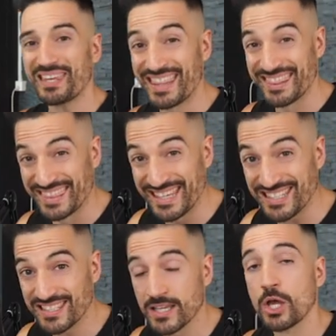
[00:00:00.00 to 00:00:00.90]

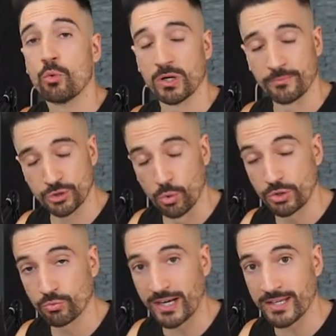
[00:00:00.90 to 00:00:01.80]
This, what I'm showing
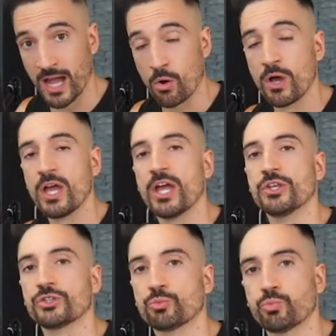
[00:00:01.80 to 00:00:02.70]
you right now,
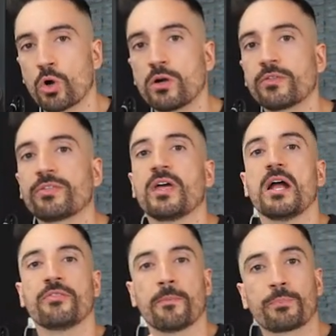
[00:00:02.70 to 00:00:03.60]
is worth
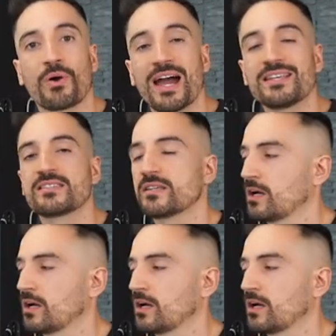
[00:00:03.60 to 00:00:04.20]
the price